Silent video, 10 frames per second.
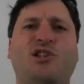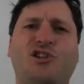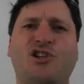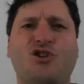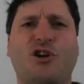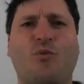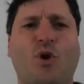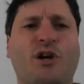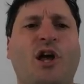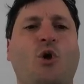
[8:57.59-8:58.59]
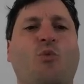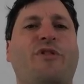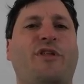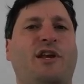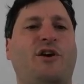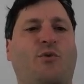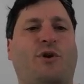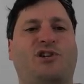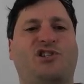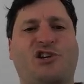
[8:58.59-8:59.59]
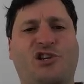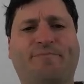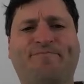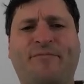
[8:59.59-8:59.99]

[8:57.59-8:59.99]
They just sort of work within an organization.